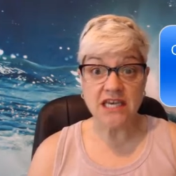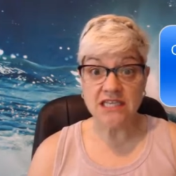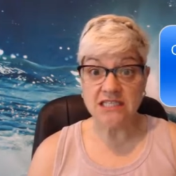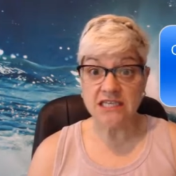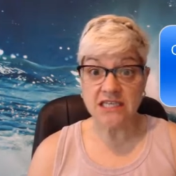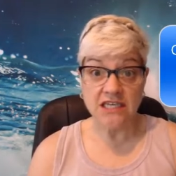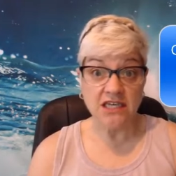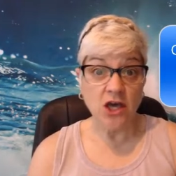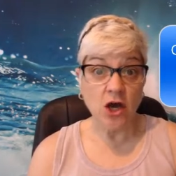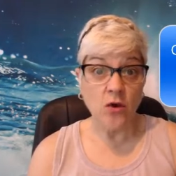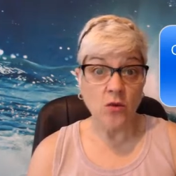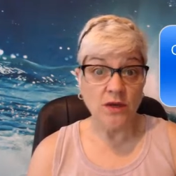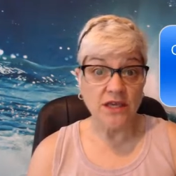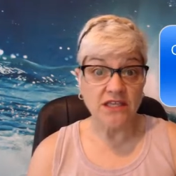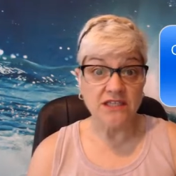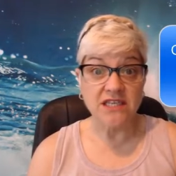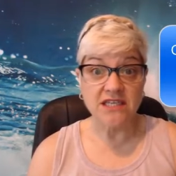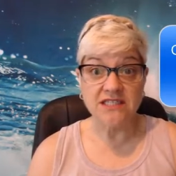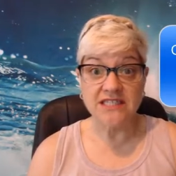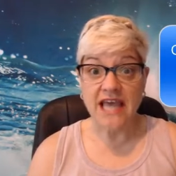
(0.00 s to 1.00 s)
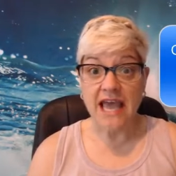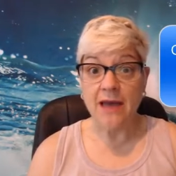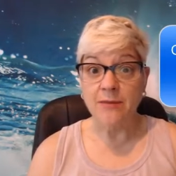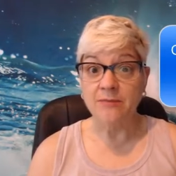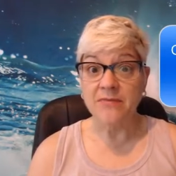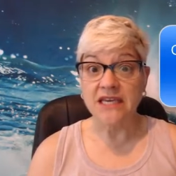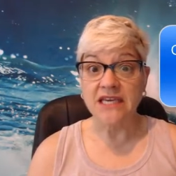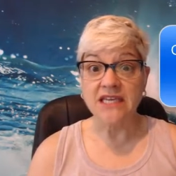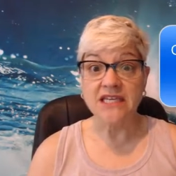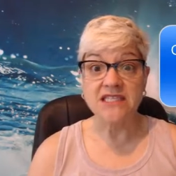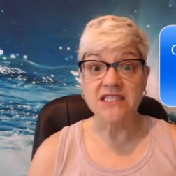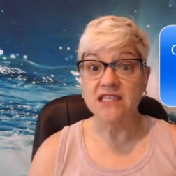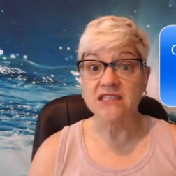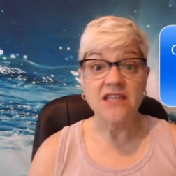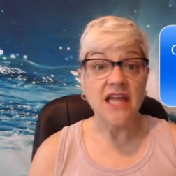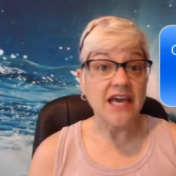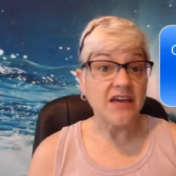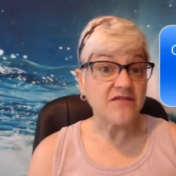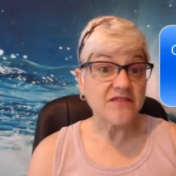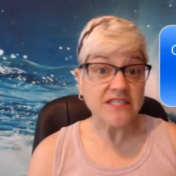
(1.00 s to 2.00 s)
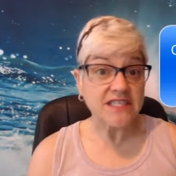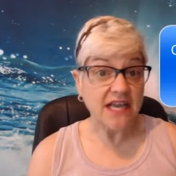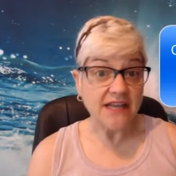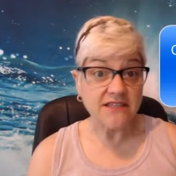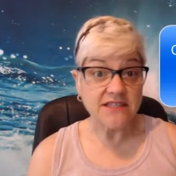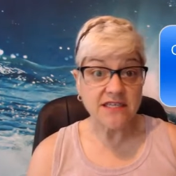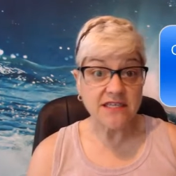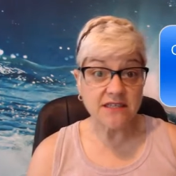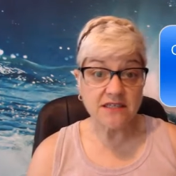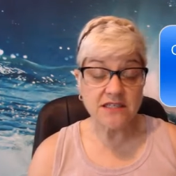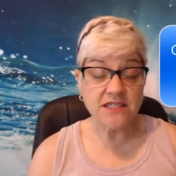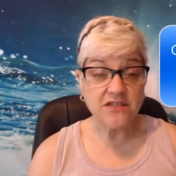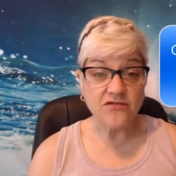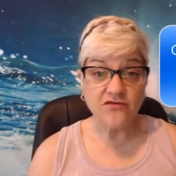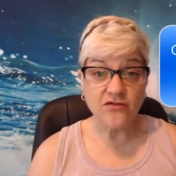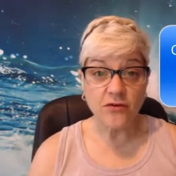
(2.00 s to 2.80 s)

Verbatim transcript: Is it going, does that mean it's a life sentence